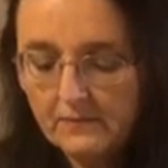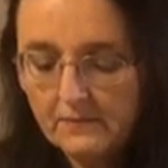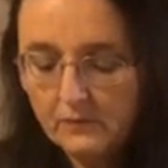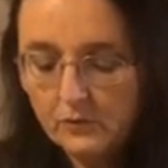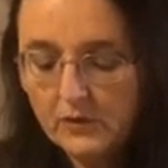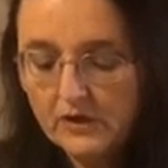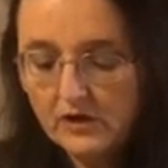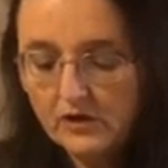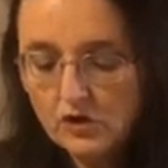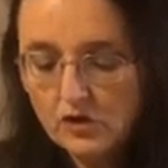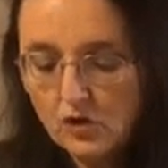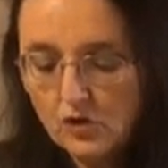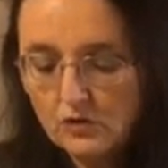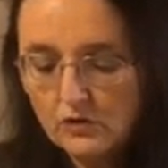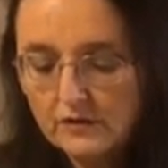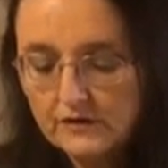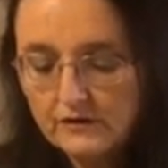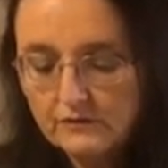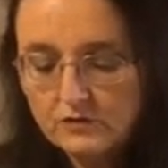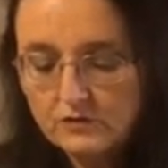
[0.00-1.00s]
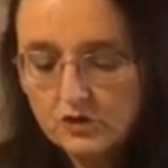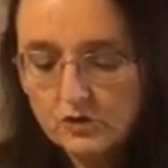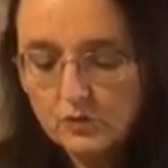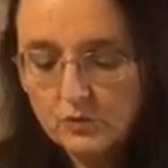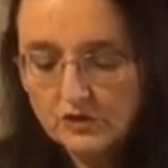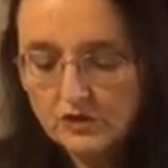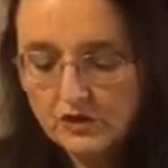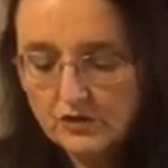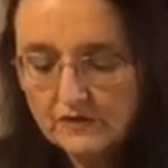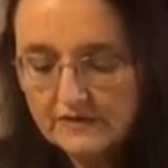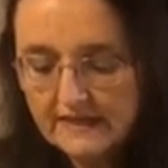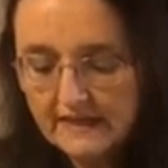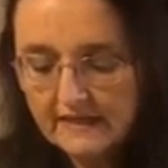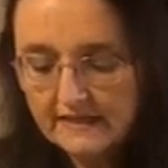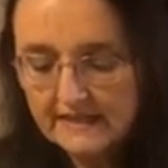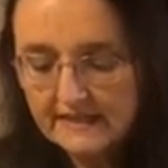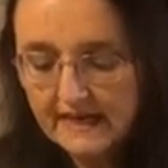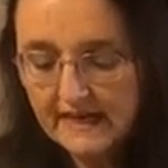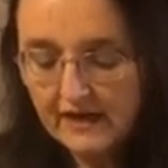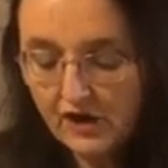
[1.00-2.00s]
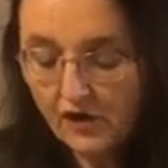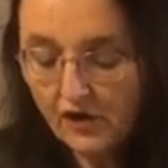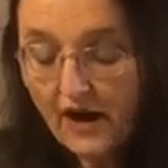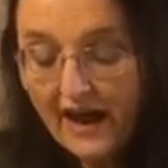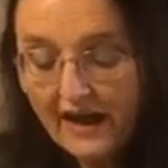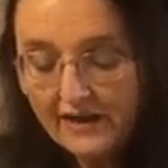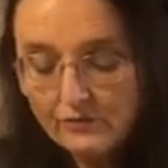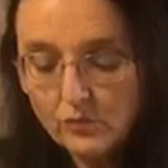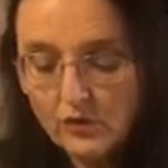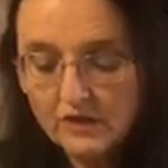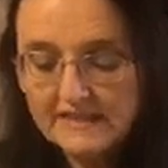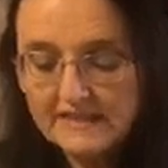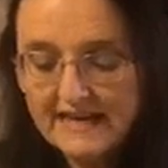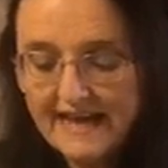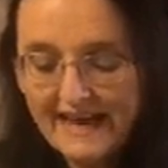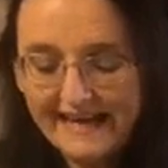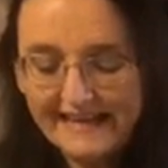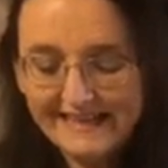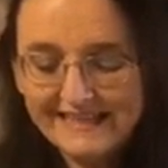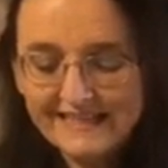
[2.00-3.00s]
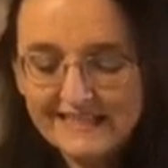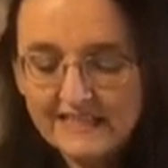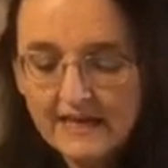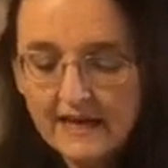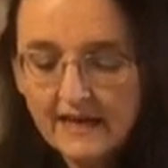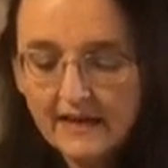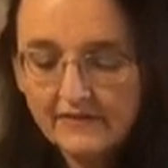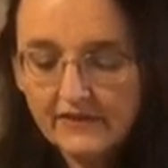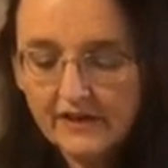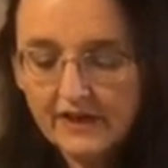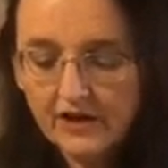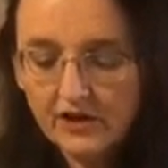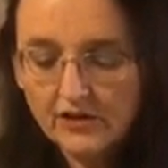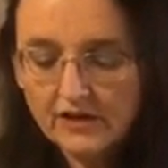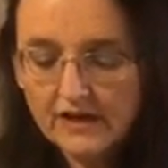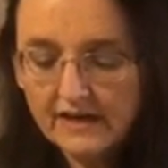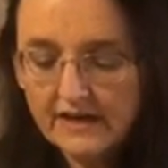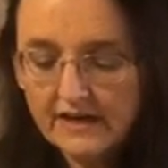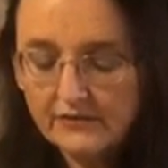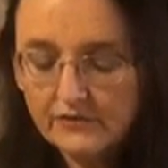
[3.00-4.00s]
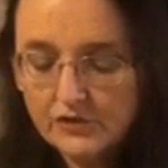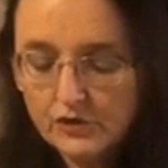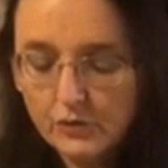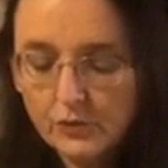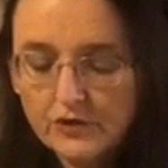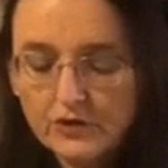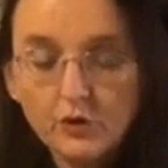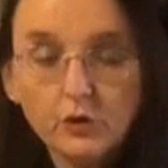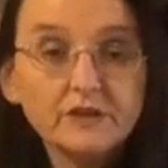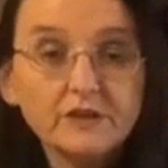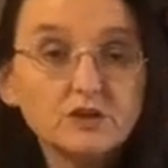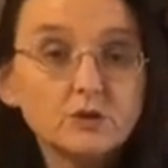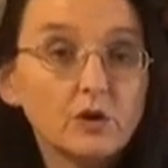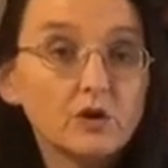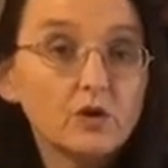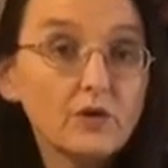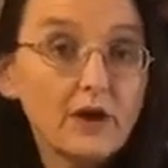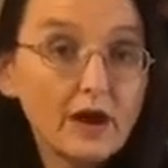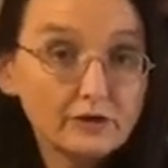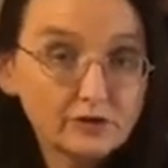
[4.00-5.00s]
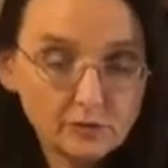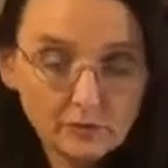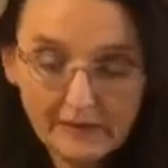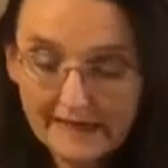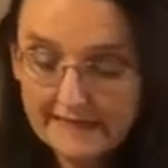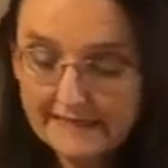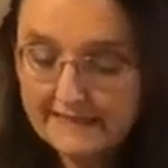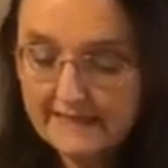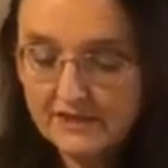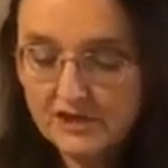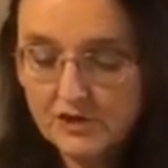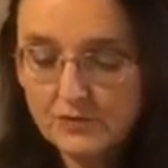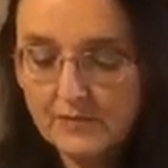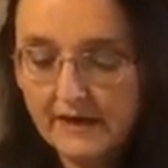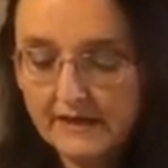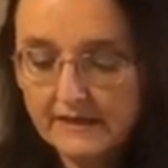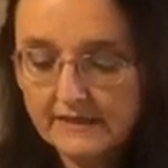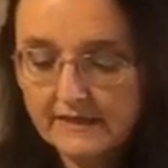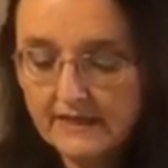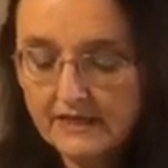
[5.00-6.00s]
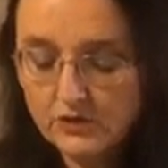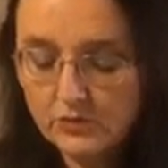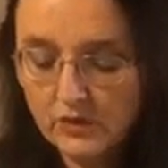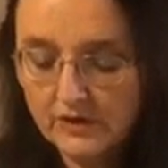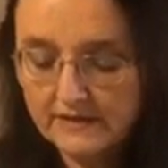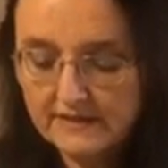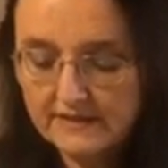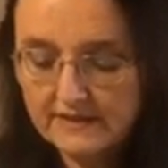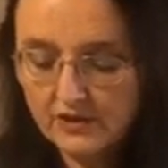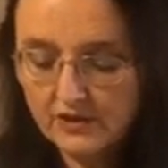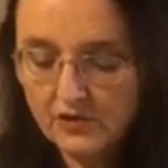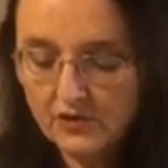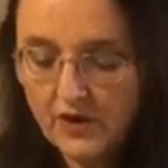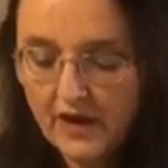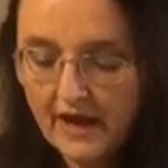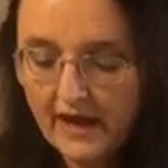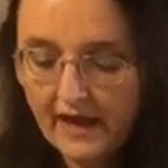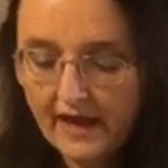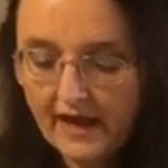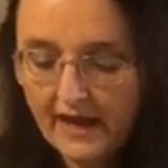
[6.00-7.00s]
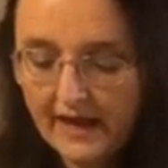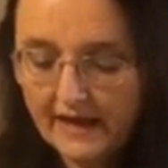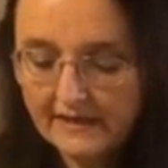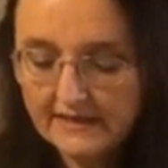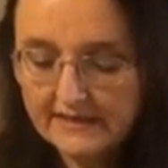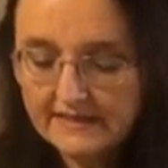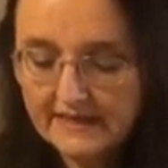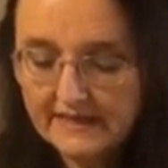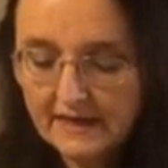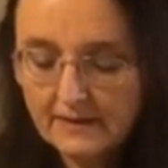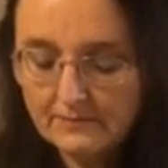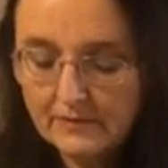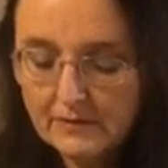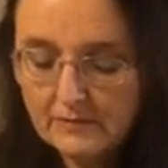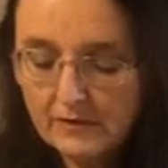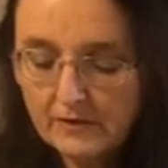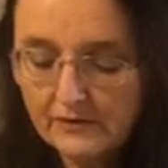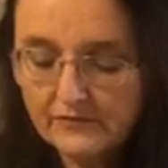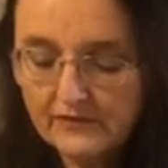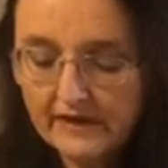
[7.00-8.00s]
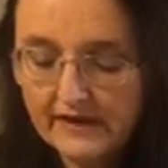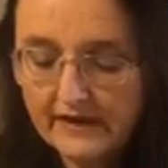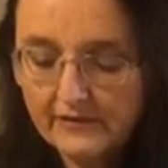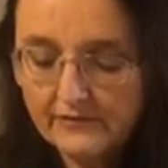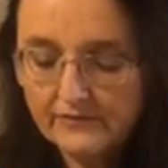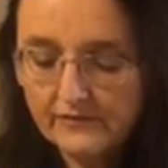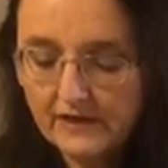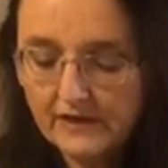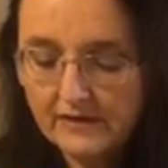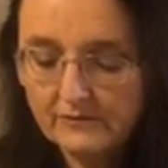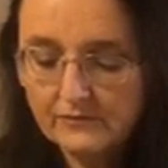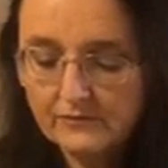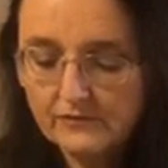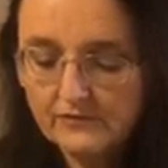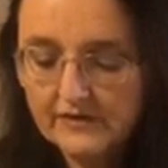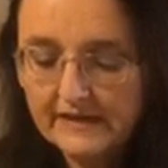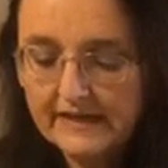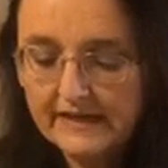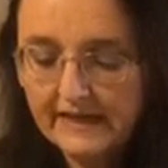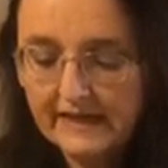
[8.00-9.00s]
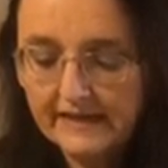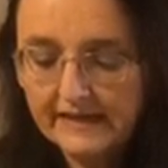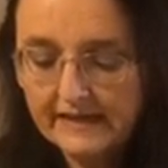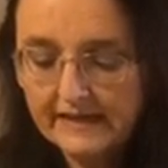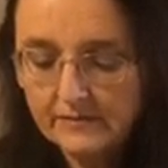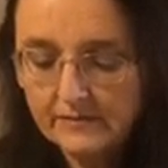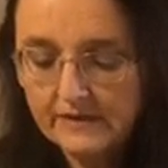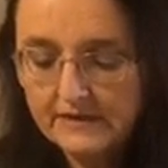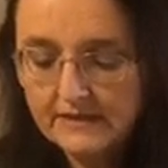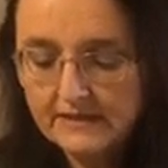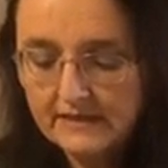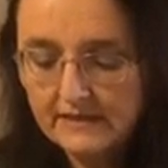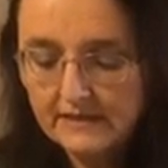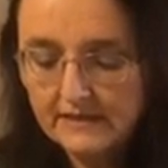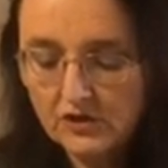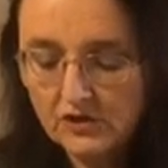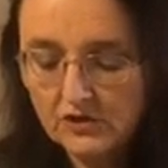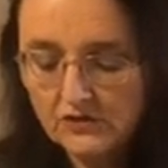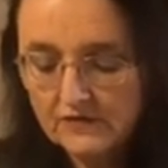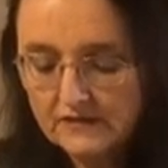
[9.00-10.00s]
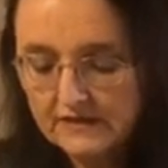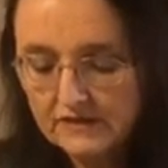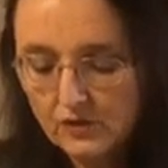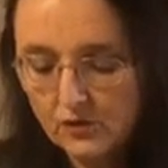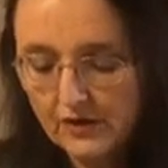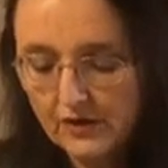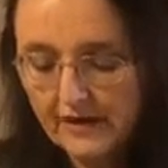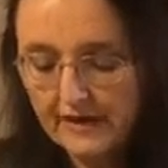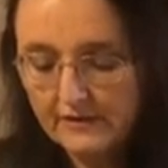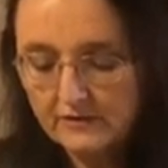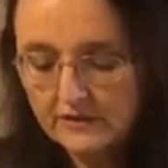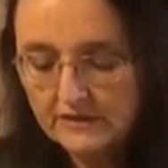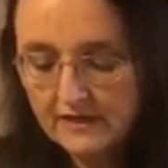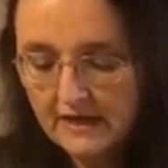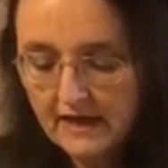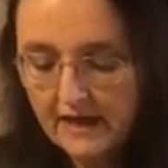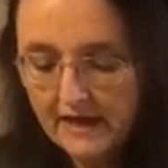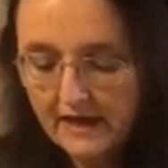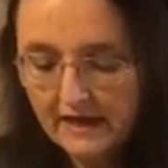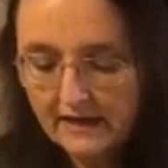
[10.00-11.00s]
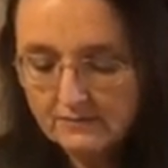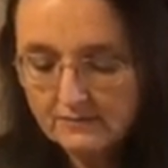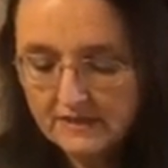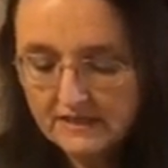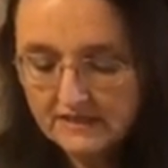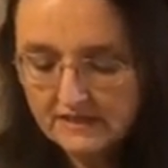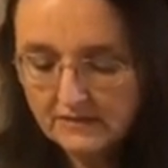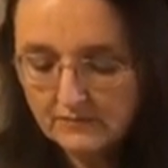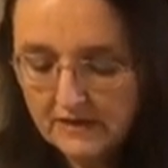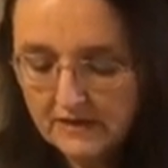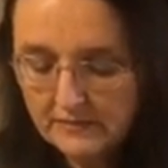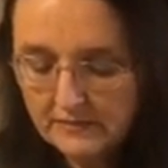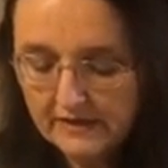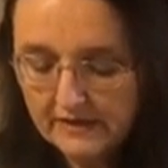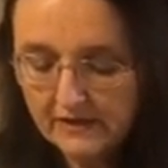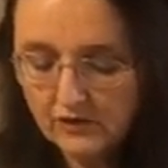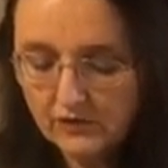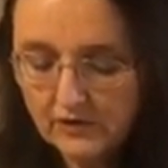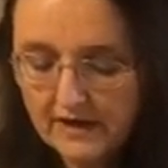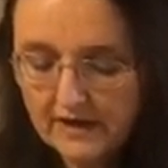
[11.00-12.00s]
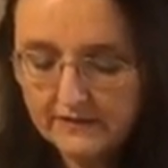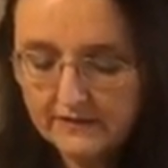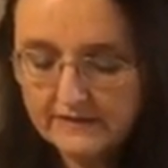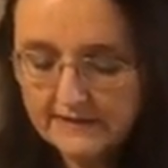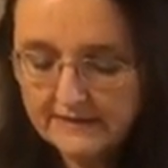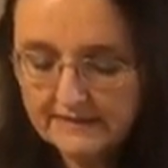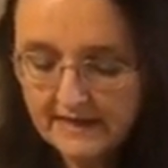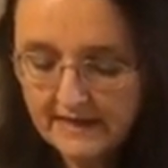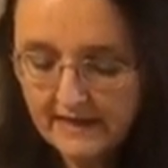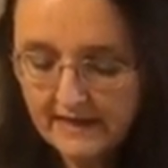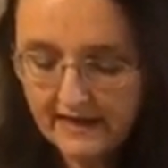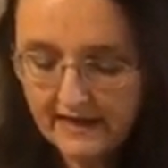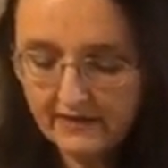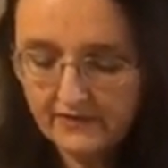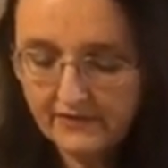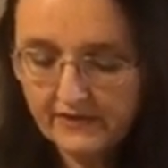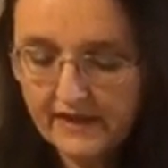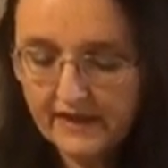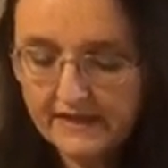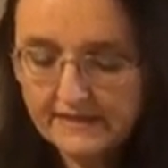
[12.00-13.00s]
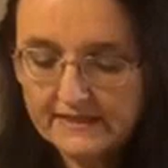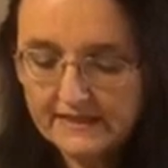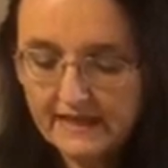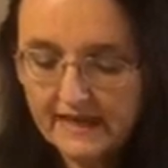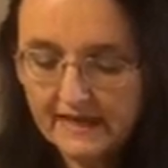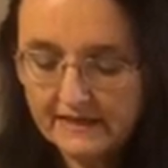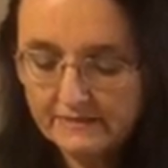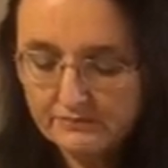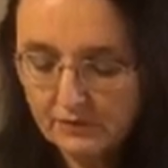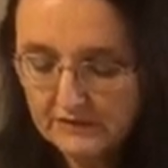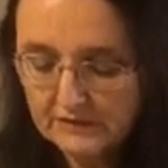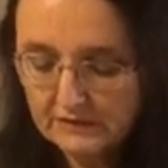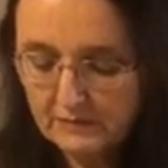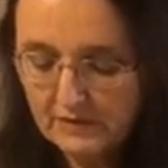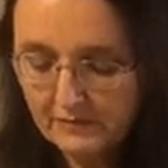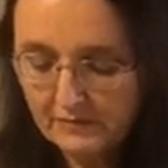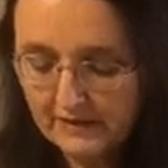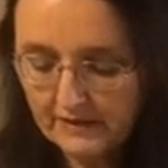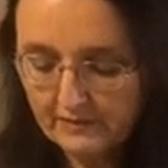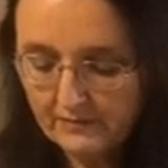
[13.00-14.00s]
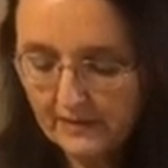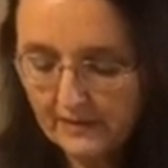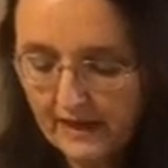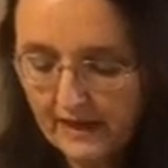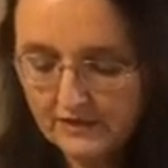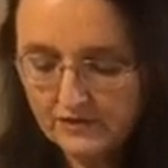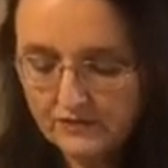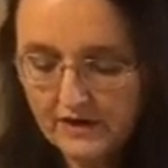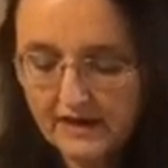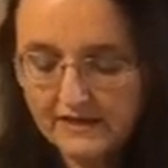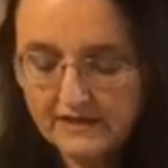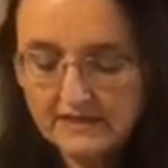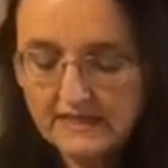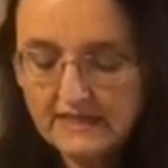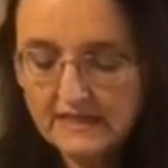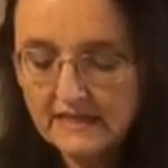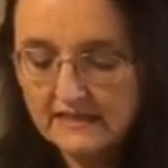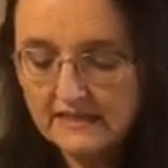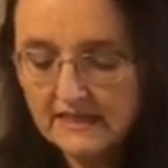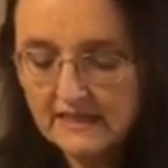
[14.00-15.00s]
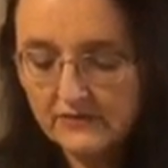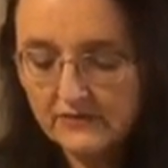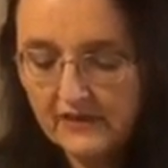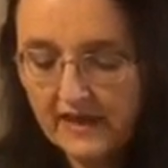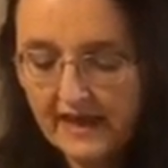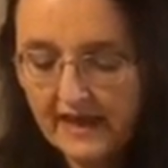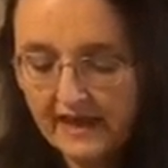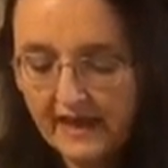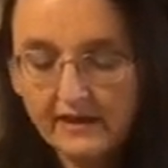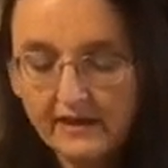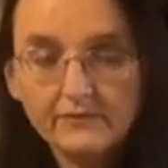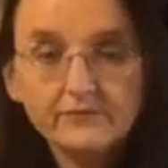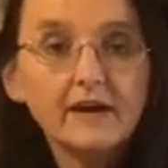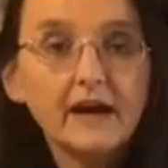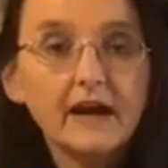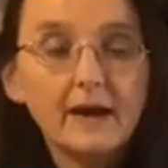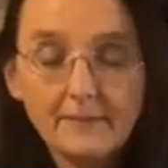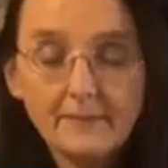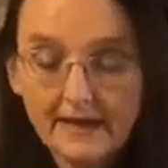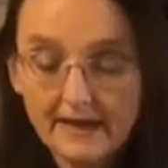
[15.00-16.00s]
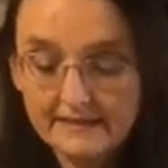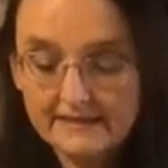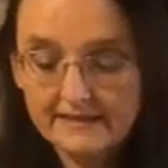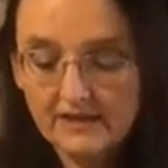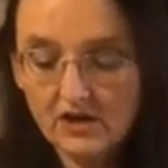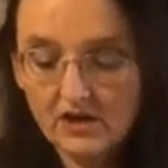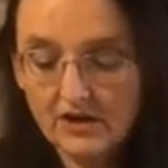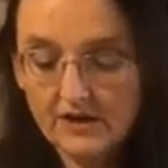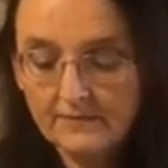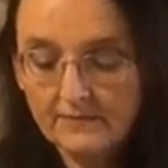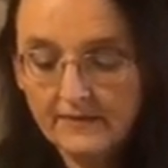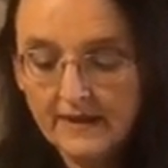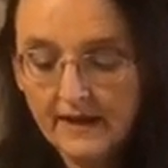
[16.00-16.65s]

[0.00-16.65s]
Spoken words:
we could all do using daily, or have one to hand there. You never know when you go into a crowded place and you might need one. So, and people are feeling a little bit nervous going out and greeting people in crowds, and that, and it puts people at ease if they have a mask on.